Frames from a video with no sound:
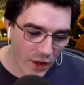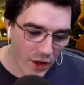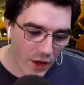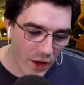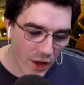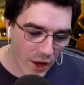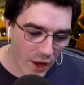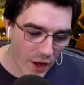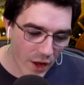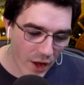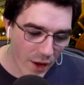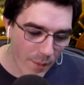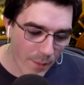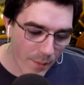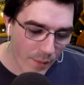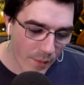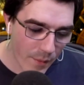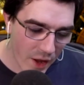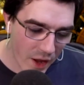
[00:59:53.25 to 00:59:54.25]
um,
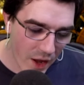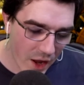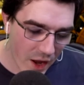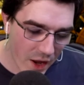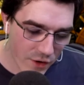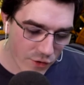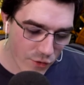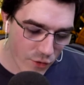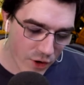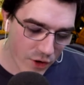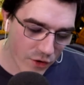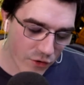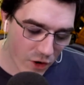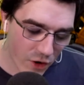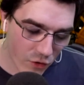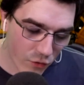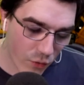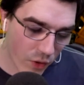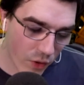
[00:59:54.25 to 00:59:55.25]
and you can judge
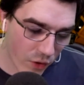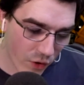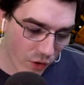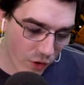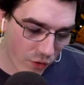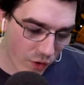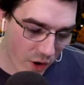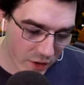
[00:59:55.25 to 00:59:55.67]
whether they're correct.